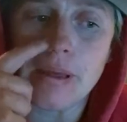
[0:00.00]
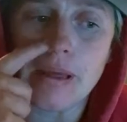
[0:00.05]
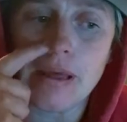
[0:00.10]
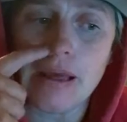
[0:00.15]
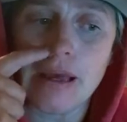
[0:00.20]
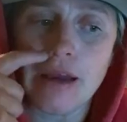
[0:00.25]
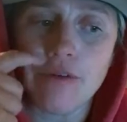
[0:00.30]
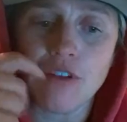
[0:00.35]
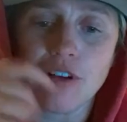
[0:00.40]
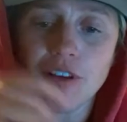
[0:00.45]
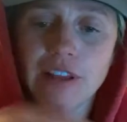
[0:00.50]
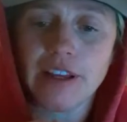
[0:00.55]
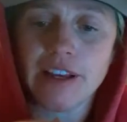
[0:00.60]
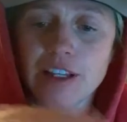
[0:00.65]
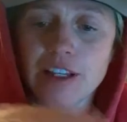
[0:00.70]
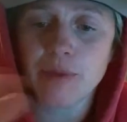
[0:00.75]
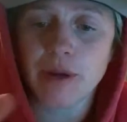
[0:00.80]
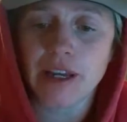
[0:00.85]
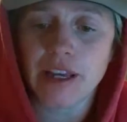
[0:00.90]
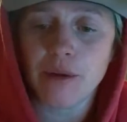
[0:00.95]
everything
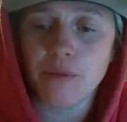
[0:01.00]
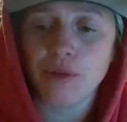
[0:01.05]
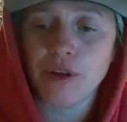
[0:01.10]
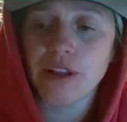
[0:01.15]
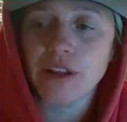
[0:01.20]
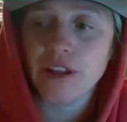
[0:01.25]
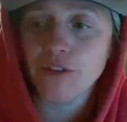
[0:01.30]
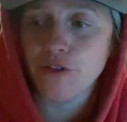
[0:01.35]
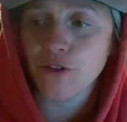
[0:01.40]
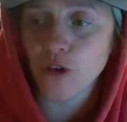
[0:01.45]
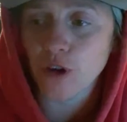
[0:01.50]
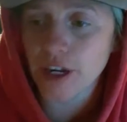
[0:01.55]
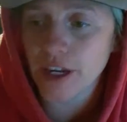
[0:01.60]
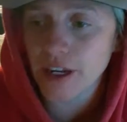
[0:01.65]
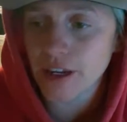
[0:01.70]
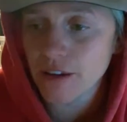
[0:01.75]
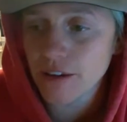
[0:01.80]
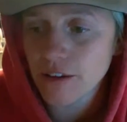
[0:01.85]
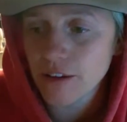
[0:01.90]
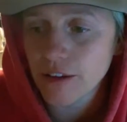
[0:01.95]
has been completely
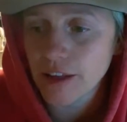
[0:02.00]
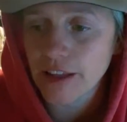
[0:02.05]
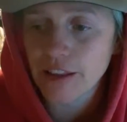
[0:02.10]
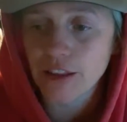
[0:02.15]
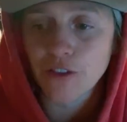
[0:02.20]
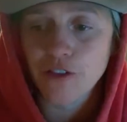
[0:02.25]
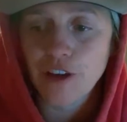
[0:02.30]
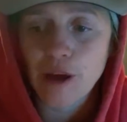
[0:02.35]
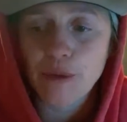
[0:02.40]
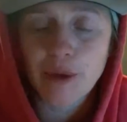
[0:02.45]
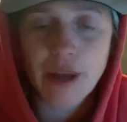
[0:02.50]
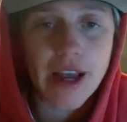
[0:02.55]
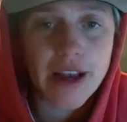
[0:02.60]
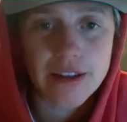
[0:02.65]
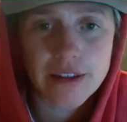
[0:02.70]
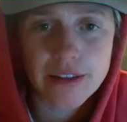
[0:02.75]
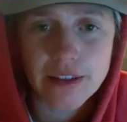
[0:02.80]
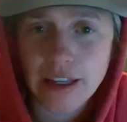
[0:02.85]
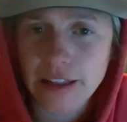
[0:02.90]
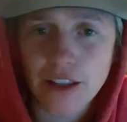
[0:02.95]
free. Like the family
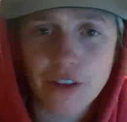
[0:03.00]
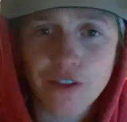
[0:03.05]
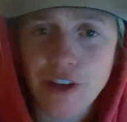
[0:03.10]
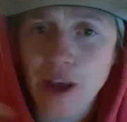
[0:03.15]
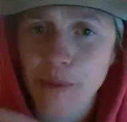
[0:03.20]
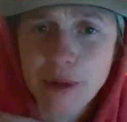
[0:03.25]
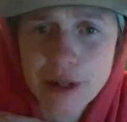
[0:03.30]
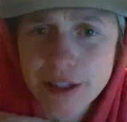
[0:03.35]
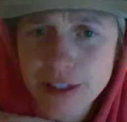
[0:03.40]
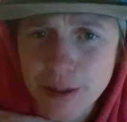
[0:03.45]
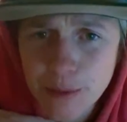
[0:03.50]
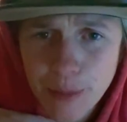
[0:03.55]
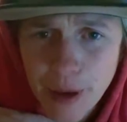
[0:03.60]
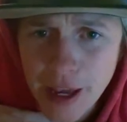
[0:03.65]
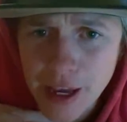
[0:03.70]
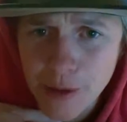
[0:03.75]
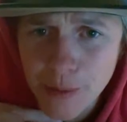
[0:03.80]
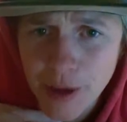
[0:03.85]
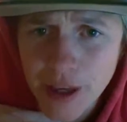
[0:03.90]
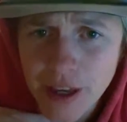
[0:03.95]
doesn't
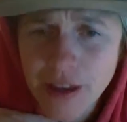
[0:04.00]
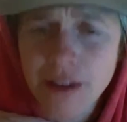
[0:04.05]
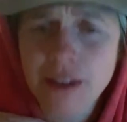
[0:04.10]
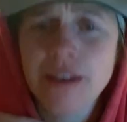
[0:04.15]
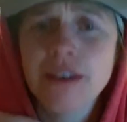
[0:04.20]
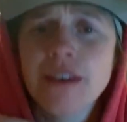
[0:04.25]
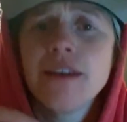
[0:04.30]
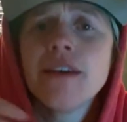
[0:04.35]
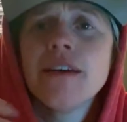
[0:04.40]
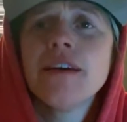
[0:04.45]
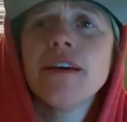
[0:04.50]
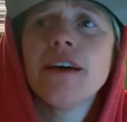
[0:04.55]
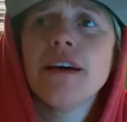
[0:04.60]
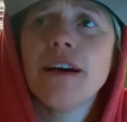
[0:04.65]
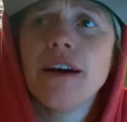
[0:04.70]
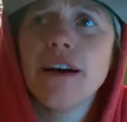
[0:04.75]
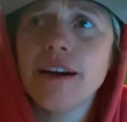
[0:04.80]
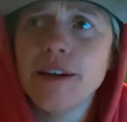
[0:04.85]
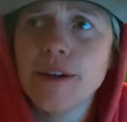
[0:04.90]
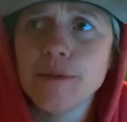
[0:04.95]
pay me.
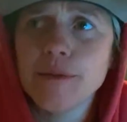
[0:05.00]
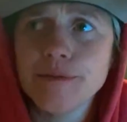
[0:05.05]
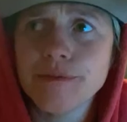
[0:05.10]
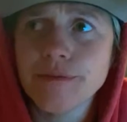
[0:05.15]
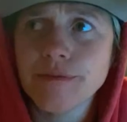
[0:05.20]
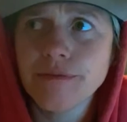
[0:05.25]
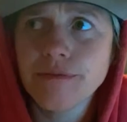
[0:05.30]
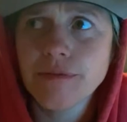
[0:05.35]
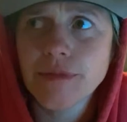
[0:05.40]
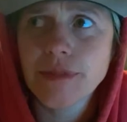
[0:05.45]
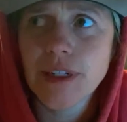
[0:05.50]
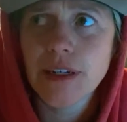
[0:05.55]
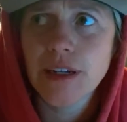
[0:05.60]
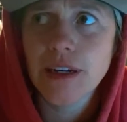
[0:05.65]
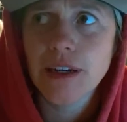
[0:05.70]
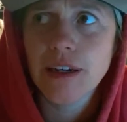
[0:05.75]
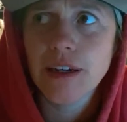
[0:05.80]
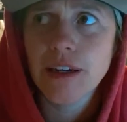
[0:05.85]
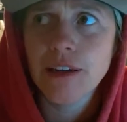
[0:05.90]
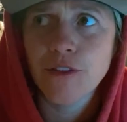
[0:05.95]

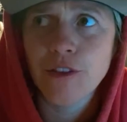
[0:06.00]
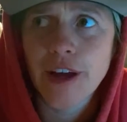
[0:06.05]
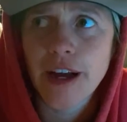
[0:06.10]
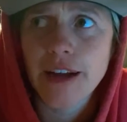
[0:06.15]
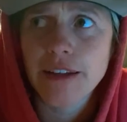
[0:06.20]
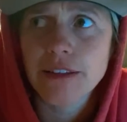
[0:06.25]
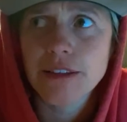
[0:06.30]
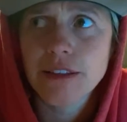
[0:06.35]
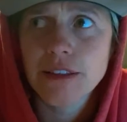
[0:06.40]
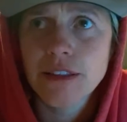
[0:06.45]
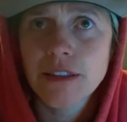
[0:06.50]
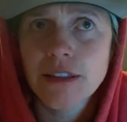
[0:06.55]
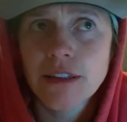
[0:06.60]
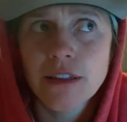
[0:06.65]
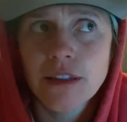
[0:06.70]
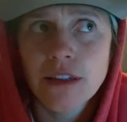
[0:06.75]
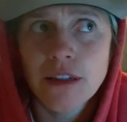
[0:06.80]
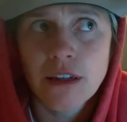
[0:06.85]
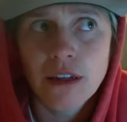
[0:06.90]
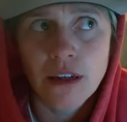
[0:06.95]
In fact,
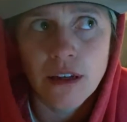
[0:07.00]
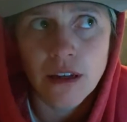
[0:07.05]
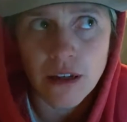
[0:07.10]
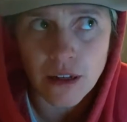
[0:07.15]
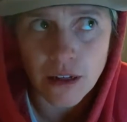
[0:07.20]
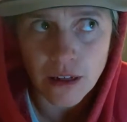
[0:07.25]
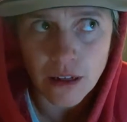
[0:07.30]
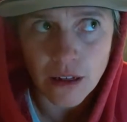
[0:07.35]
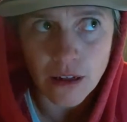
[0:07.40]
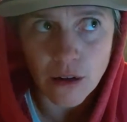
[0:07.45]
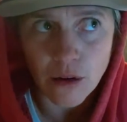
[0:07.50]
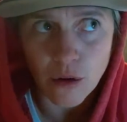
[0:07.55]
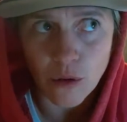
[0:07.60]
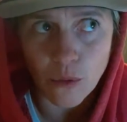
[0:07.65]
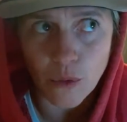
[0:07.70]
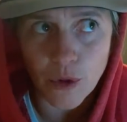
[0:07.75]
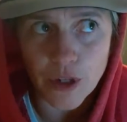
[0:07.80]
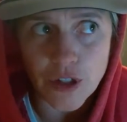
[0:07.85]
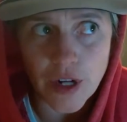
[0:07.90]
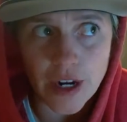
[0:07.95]

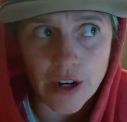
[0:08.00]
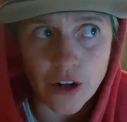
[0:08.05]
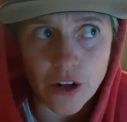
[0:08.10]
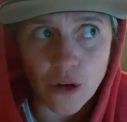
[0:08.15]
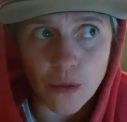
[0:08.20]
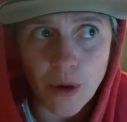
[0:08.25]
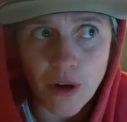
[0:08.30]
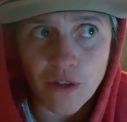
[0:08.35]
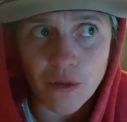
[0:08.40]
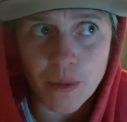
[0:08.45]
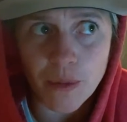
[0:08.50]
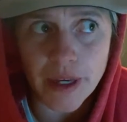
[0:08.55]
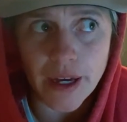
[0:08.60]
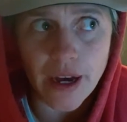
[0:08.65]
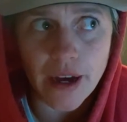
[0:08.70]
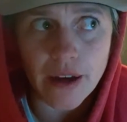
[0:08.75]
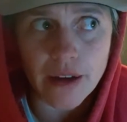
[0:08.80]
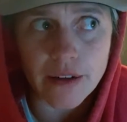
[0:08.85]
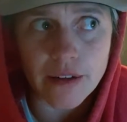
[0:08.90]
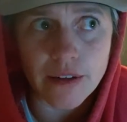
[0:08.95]
we try to go above and
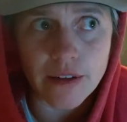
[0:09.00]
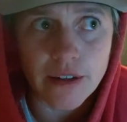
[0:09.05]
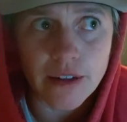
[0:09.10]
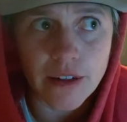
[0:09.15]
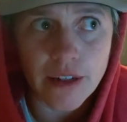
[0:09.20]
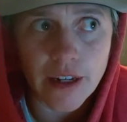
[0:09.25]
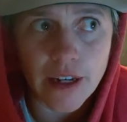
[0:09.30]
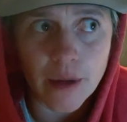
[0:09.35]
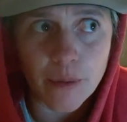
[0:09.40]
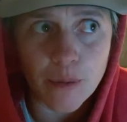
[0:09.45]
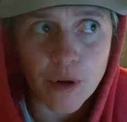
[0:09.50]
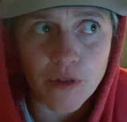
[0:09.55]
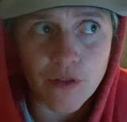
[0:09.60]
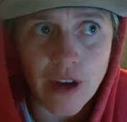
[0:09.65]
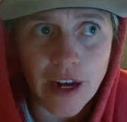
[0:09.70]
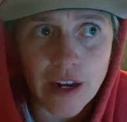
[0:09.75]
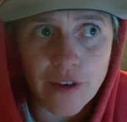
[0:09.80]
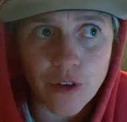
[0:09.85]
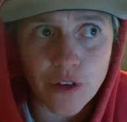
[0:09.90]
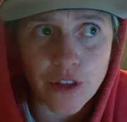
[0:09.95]
beyond and
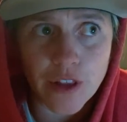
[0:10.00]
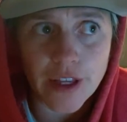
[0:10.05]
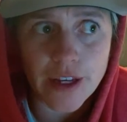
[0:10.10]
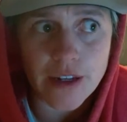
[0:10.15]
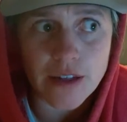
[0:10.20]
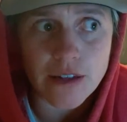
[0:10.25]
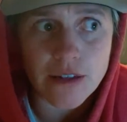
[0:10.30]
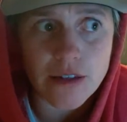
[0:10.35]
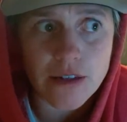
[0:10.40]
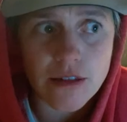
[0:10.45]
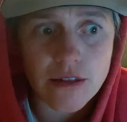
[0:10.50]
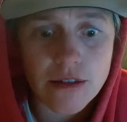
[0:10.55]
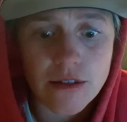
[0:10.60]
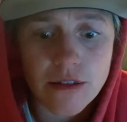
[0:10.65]
provide for things